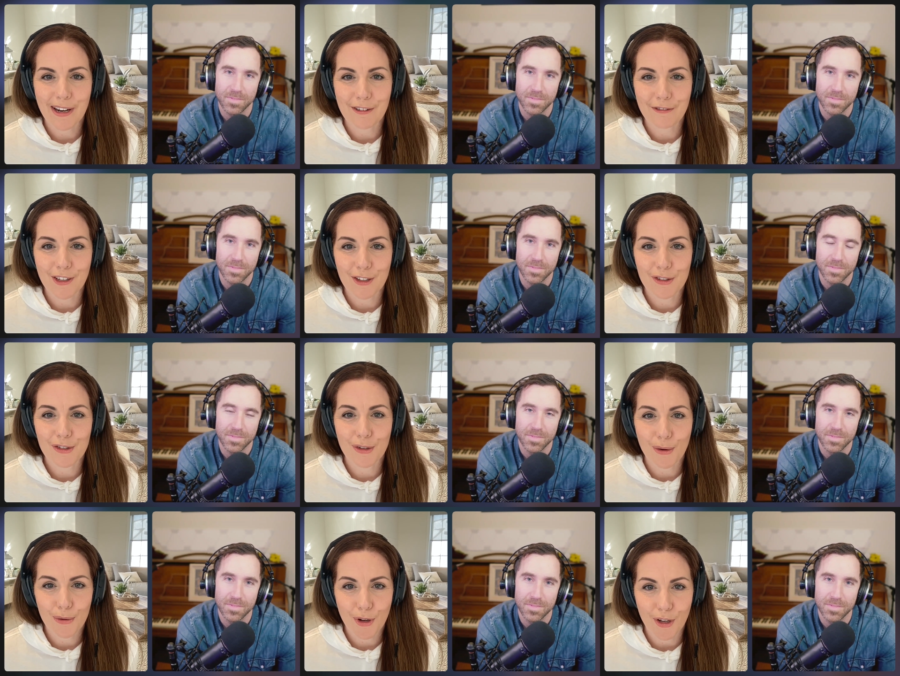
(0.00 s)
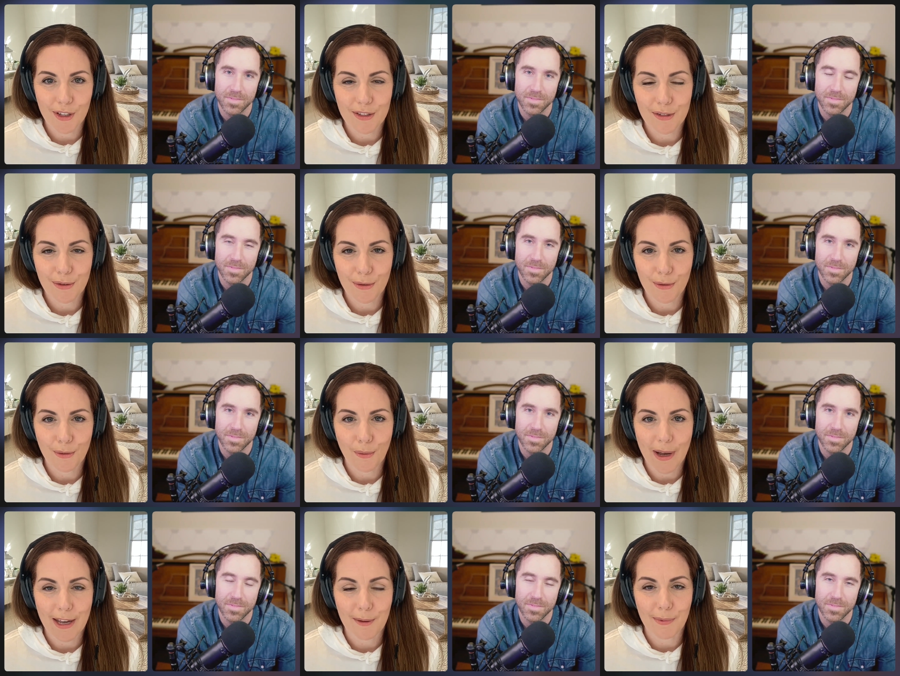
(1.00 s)
Speaker 1: but it feels so good to
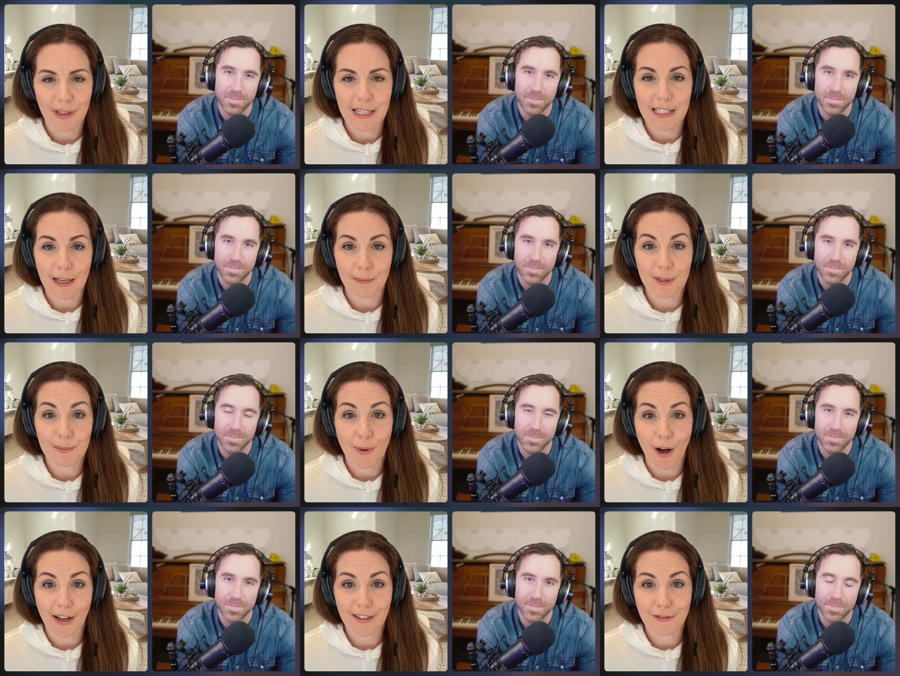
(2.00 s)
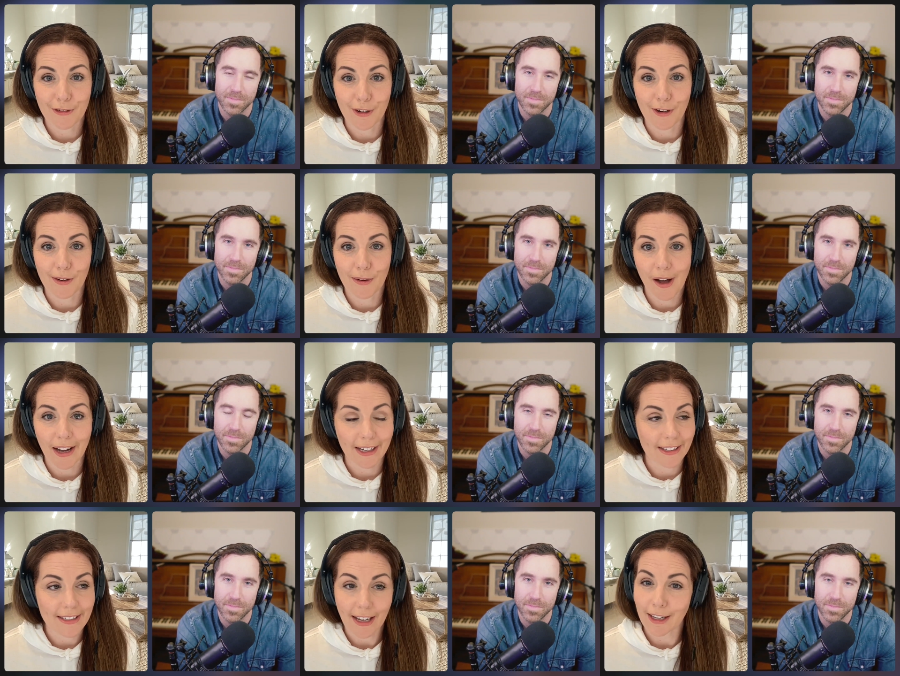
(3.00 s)
wake up in the same spot for a
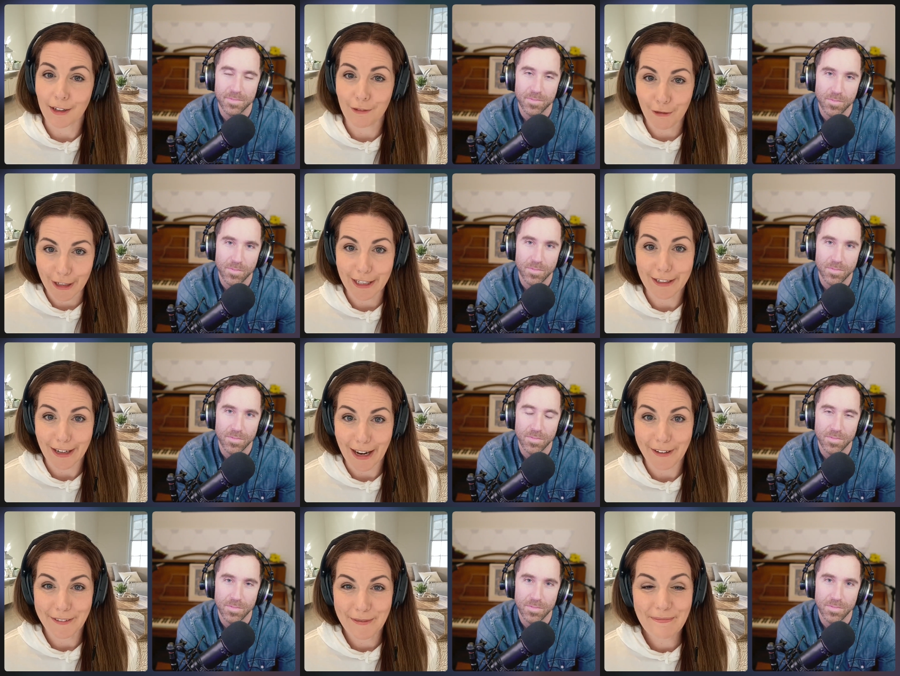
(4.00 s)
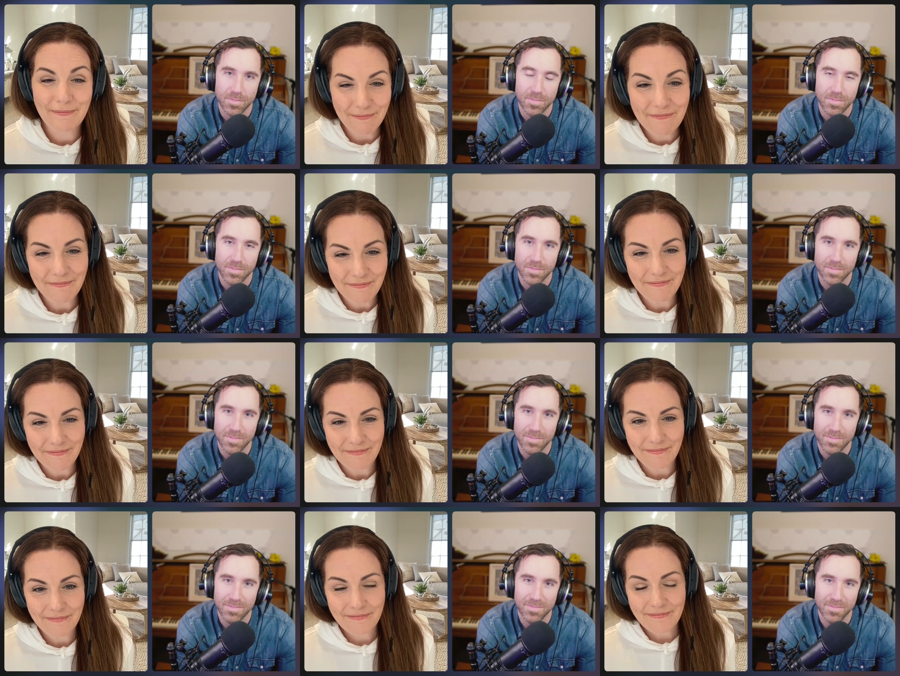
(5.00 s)
consecutive week now.
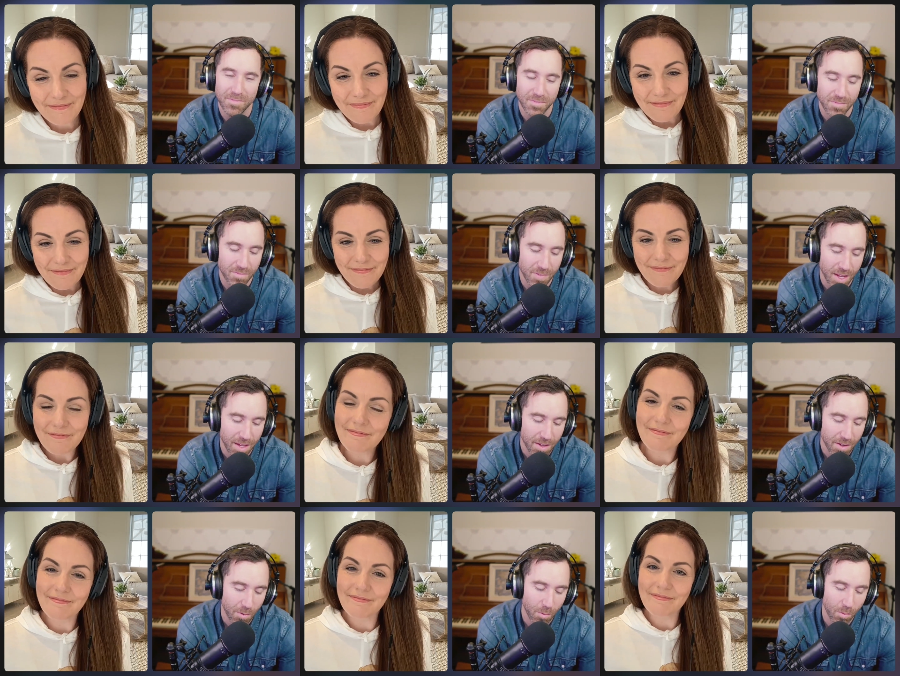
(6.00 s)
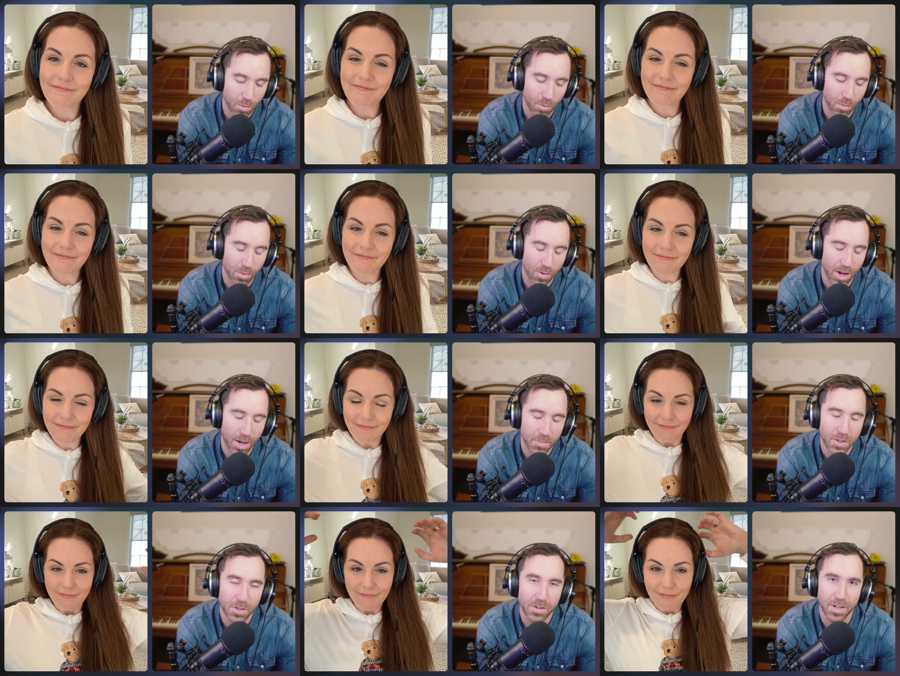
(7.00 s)
Speaker 2: Hmm. I'm
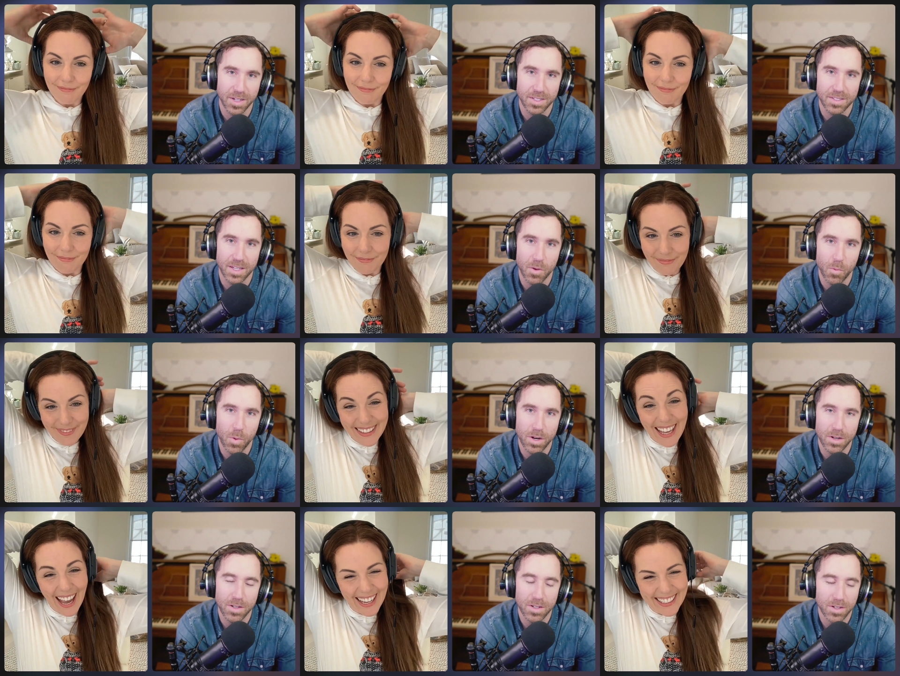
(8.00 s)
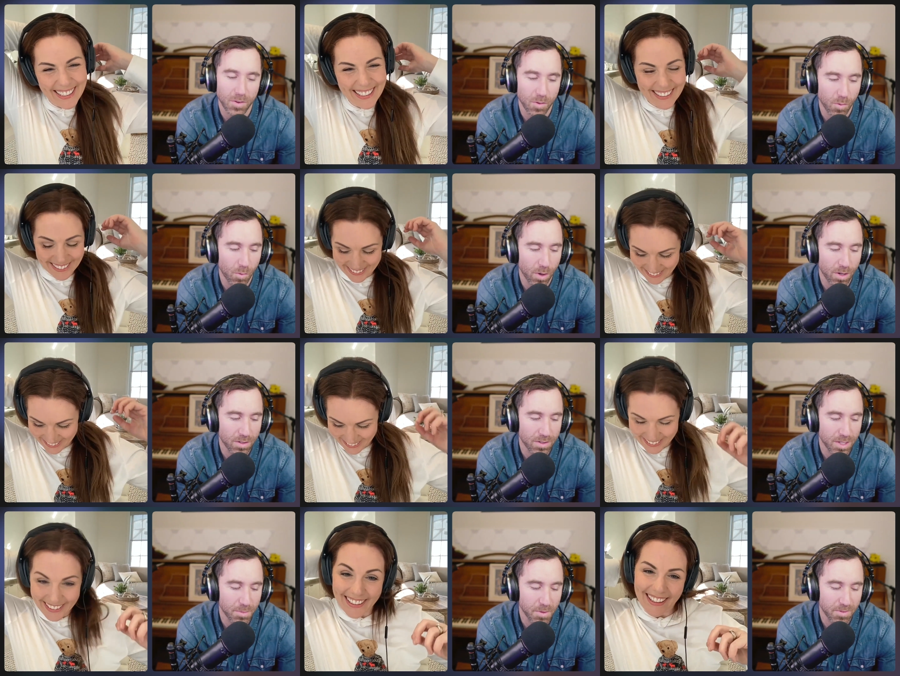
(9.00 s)
curious, like what are what are
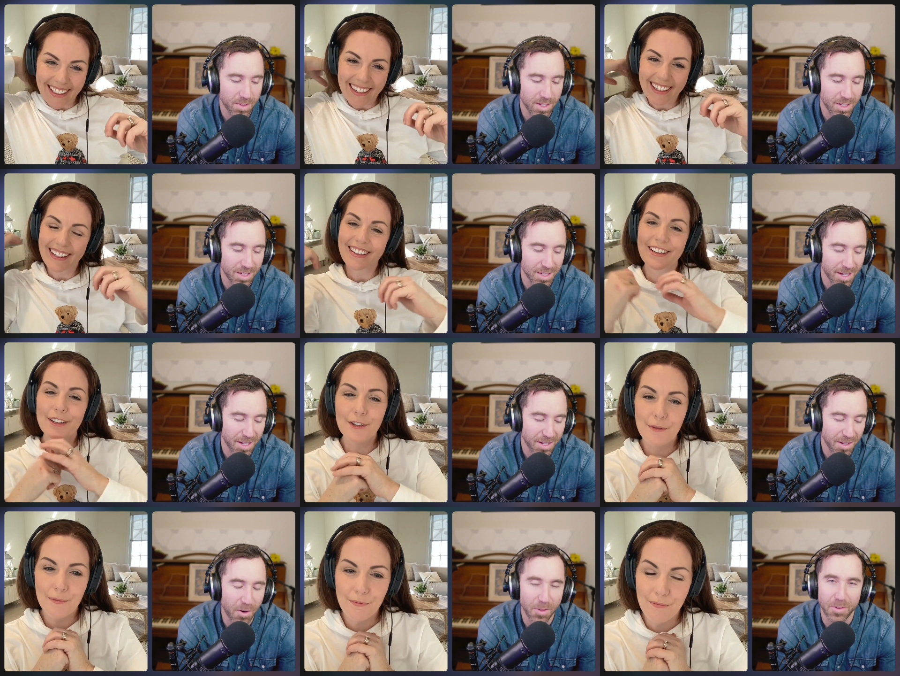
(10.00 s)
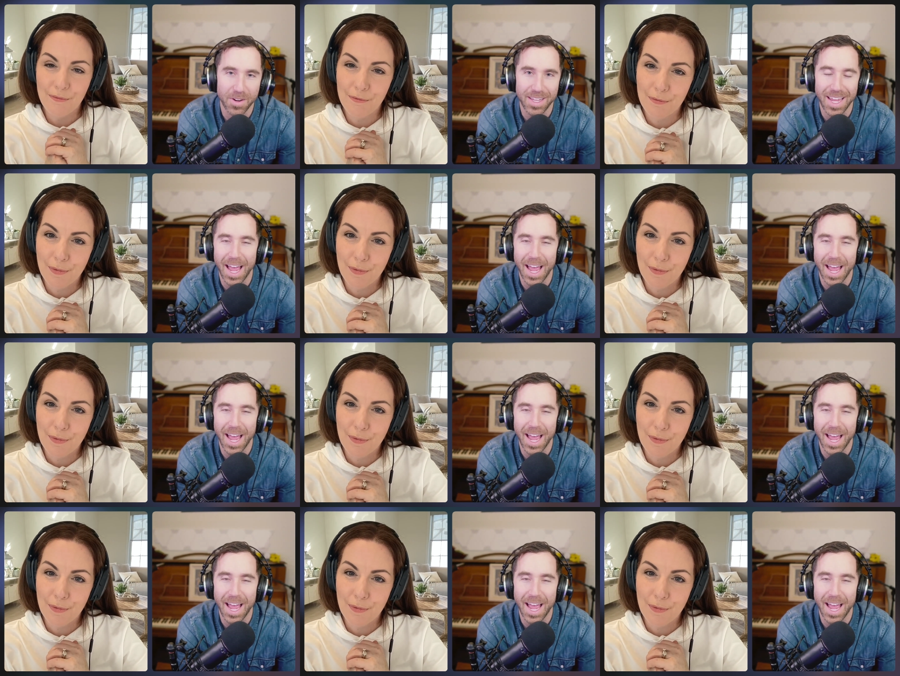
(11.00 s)
some of the uh, are there any